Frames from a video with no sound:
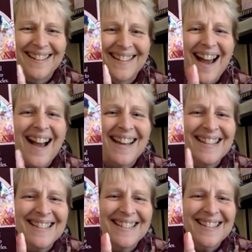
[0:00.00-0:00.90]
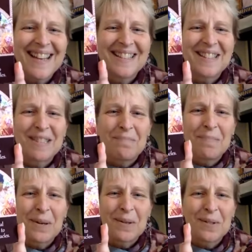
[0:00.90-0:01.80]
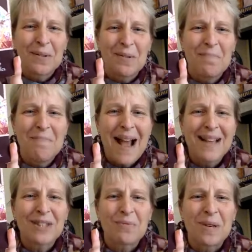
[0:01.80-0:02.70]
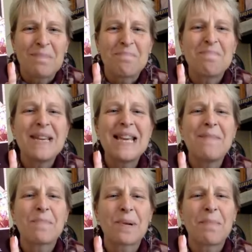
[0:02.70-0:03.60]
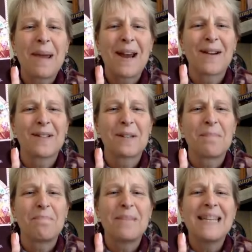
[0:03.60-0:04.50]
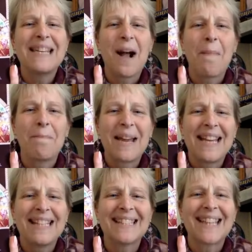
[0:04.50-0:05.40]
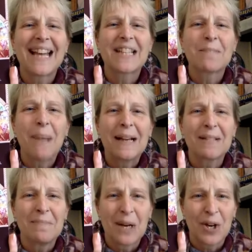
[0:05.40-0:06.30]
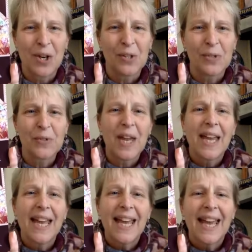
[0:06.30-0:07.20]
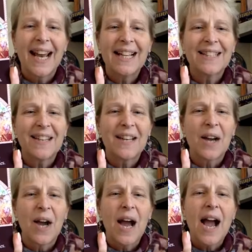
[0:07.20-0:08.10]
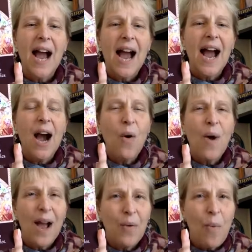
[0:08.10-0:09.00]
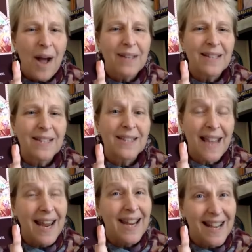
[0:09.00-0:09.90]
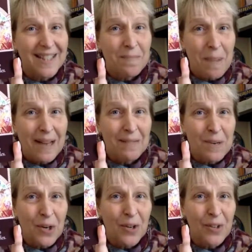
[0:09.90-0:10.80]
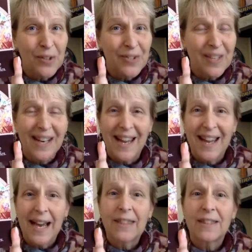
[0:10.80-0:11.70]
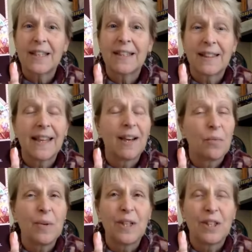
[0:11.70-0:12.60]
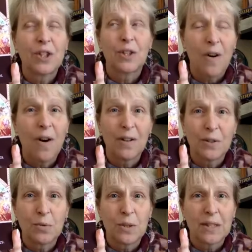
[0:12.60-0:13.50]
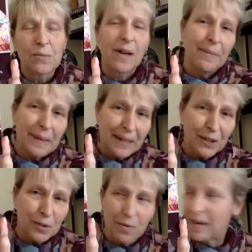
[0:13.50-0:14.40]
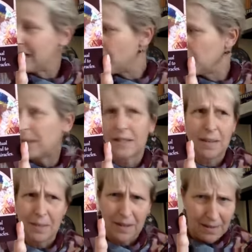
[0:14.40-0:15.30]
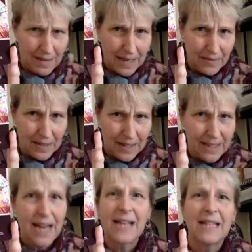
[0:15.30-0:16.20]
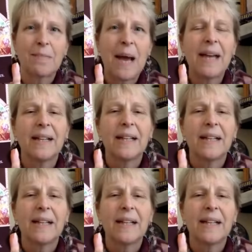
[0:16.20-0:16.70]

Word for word: guidance and spiritual mastery. Be prepared to be amazed. Expect miracles. And I'll tell you how I want you to say expect miracles. And I think that we should all do this. Well, I'm not going to do it right now because I'm in a kind of in a tiny spot